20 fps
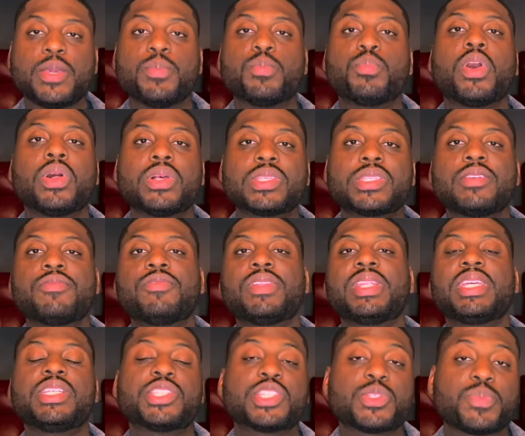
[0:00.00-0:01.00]

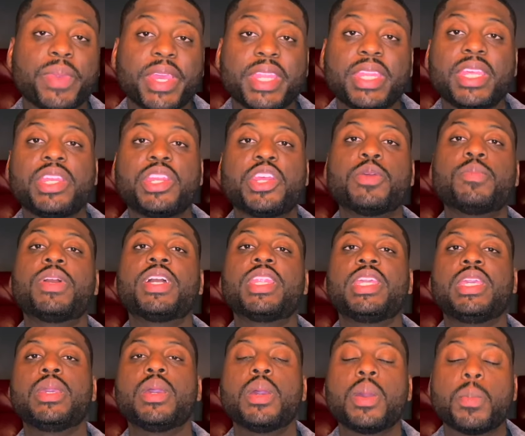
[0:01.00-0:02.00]
impulsively spending their
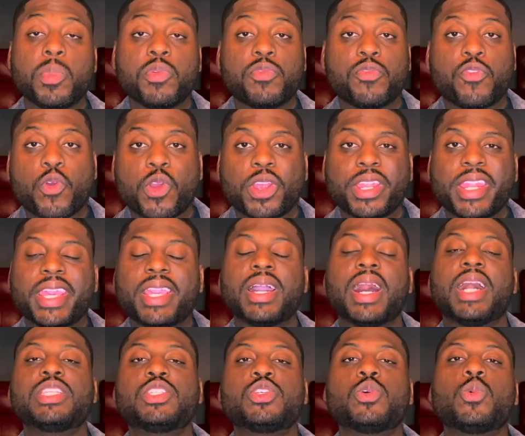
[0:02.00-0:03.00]
money before they
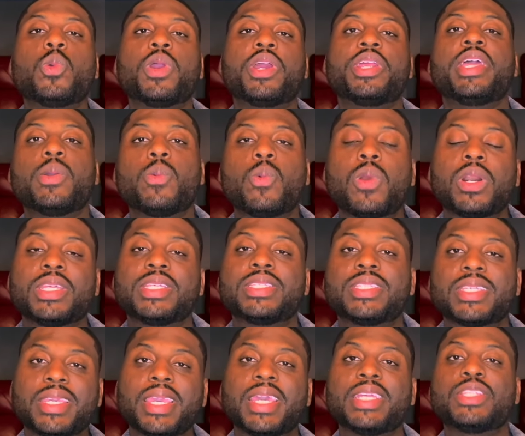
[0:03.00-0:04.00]
got to where they wanted to
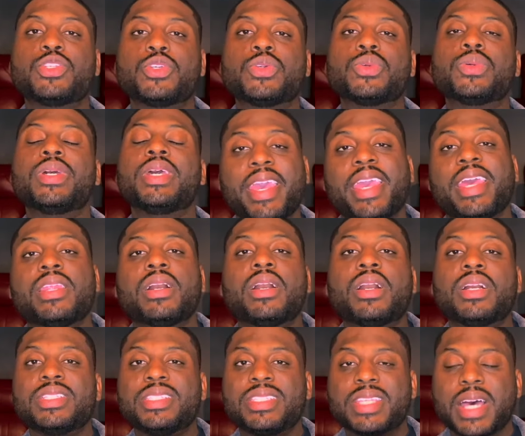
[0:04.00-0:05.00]
get to. And
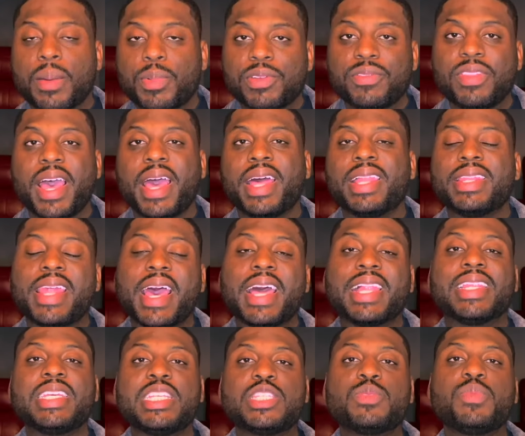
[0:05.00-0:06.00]
on top of that, that
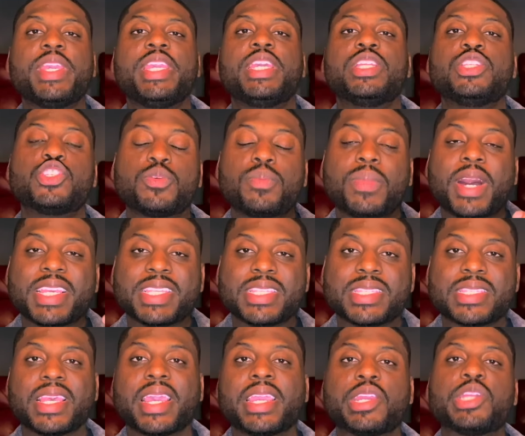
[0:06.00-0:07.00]
leads me into my
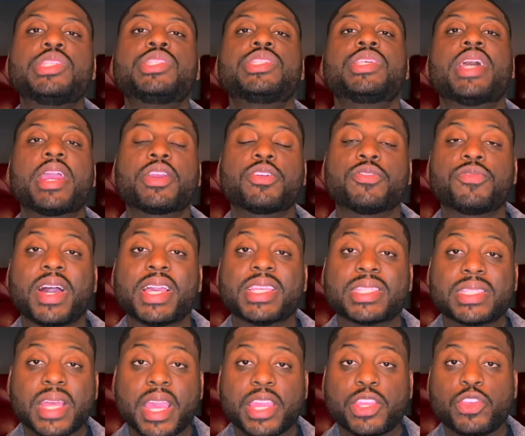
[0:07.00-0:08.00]
second sacrifice
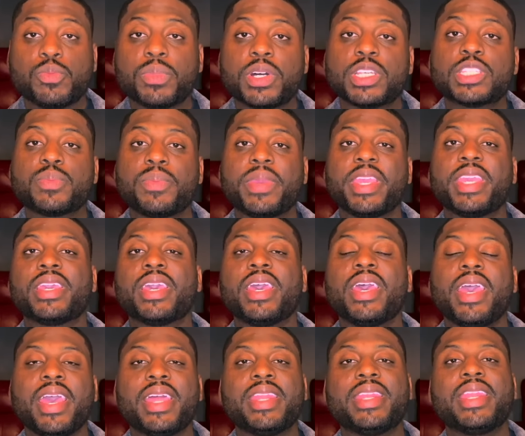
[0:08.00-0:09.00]
that you must make,
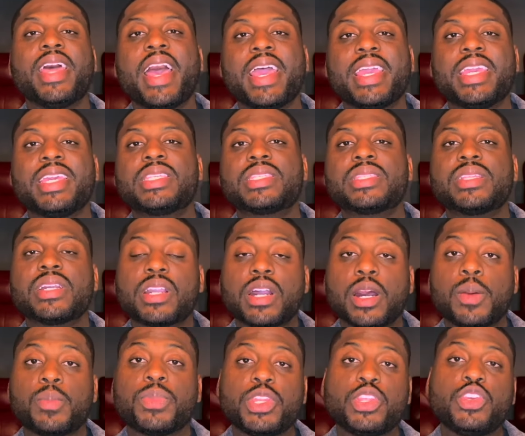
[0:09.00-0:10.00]
and that is the
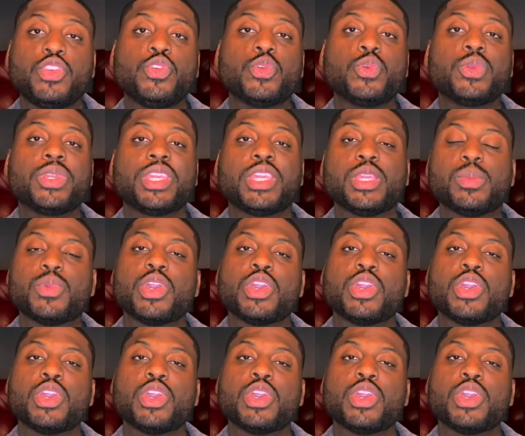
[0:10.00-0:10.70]
company you keep.